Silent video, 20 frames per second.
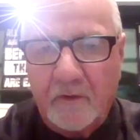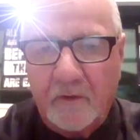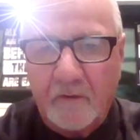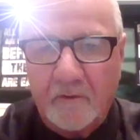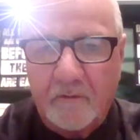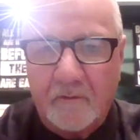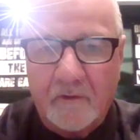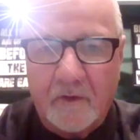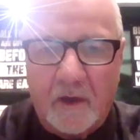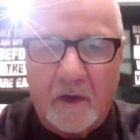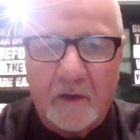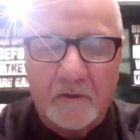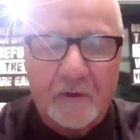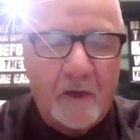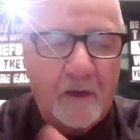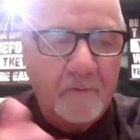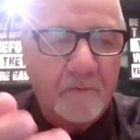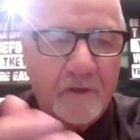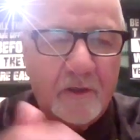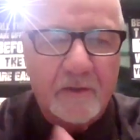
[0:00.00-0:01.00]
lot of
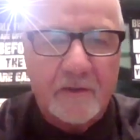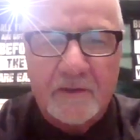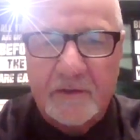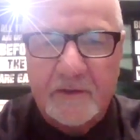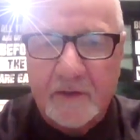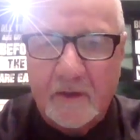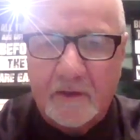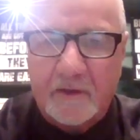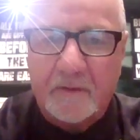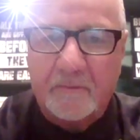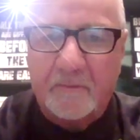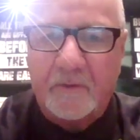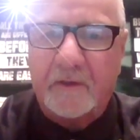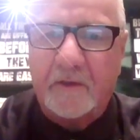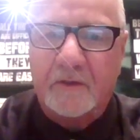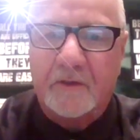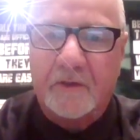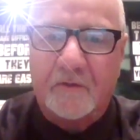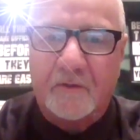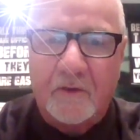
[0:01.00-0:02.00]
times you get sick
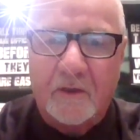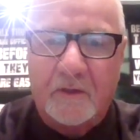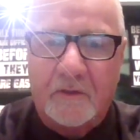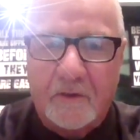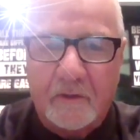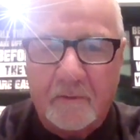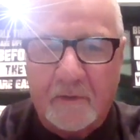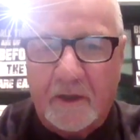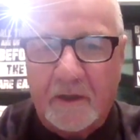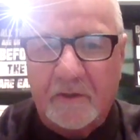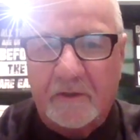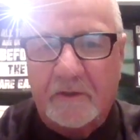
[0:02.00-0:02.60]
because you drink too much.